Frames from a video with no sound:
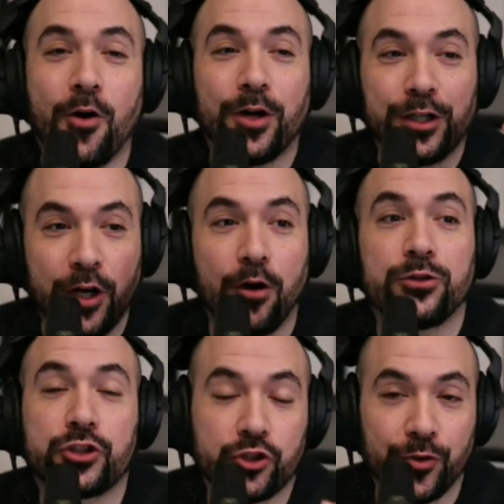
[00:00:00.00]
go,
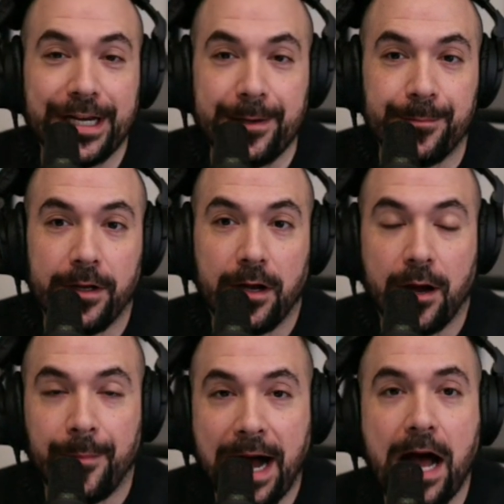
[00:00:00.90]
go stream
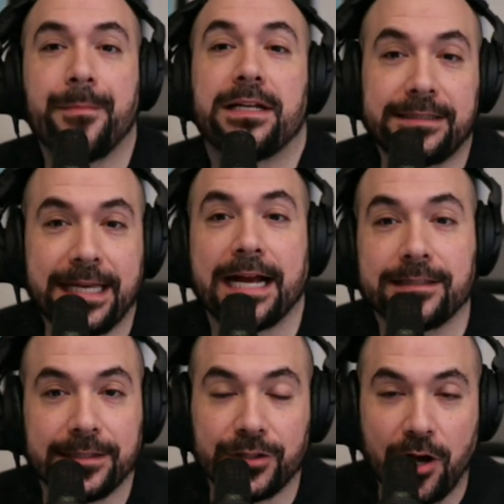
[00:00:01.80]
Mohammed in
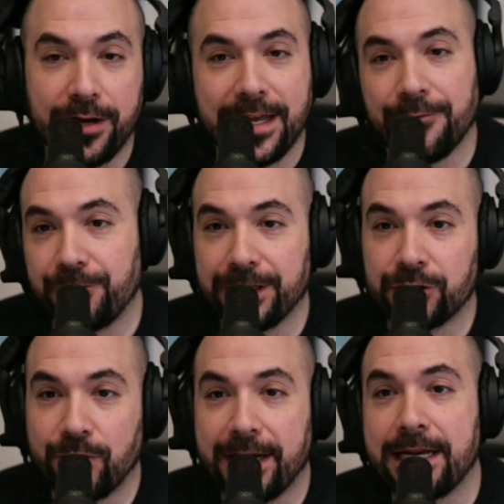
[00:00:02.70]
Texas on
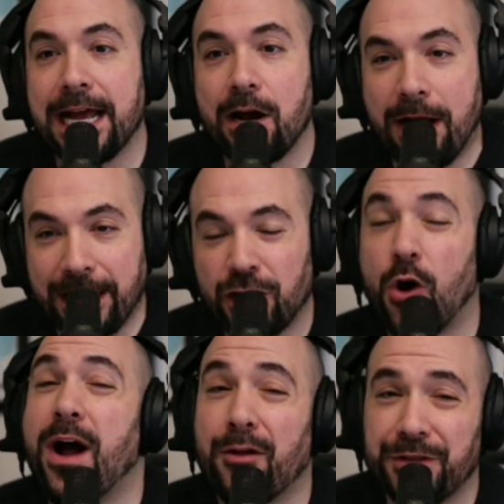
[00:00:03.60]
Netflix right now,
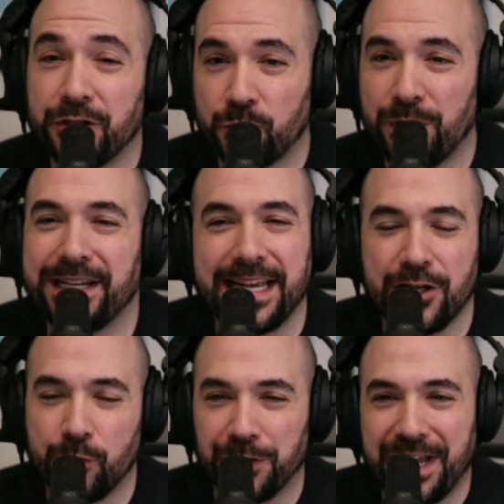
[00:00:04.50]
and go out this
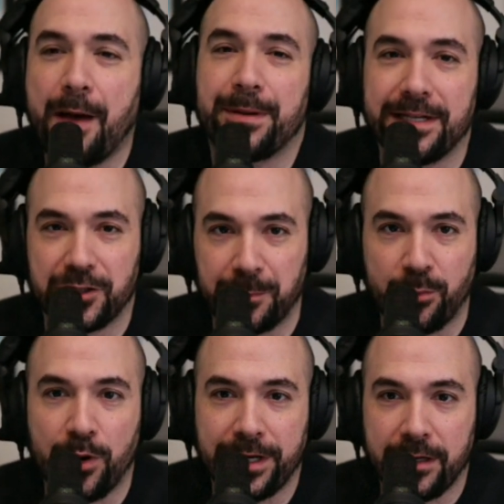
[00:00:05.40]
weekend. You will not be
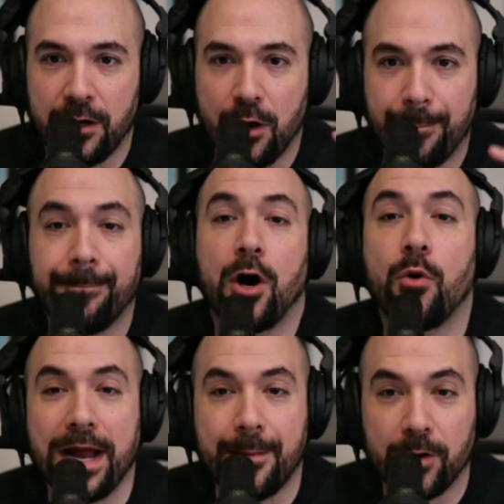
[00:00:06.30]
disappointed.
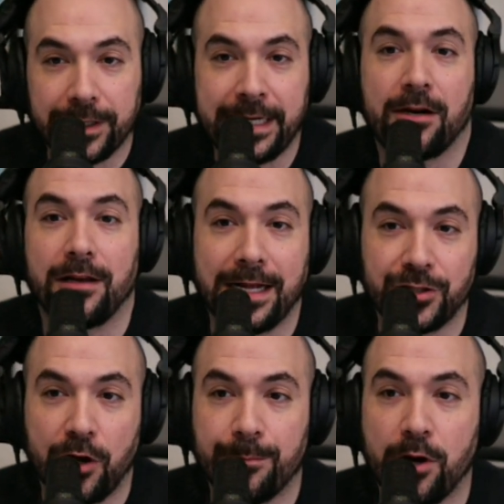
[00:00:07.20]
Mo Amer at
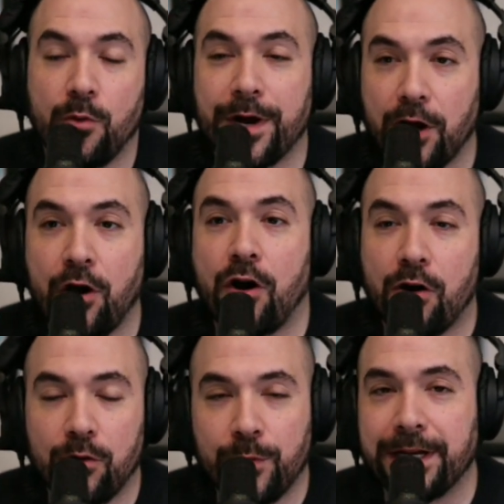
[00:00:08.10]
Caroline's on Broadway
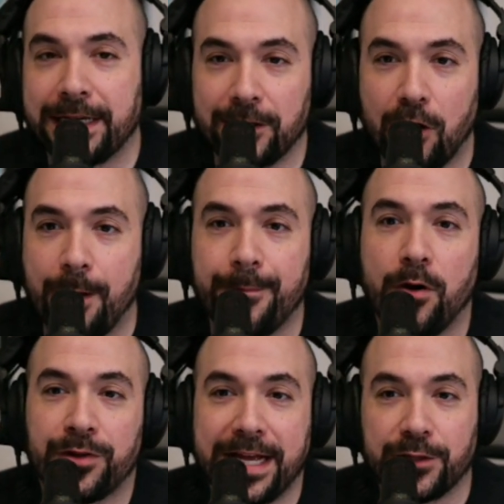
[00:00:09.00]
all weekend
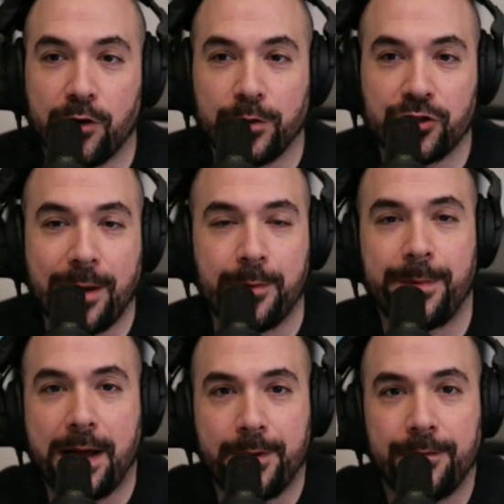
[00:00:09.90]
long. Mo, thanks for always
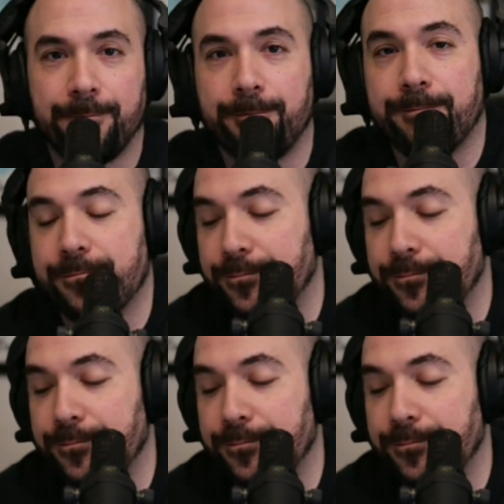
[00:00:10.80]
dropping by, bud.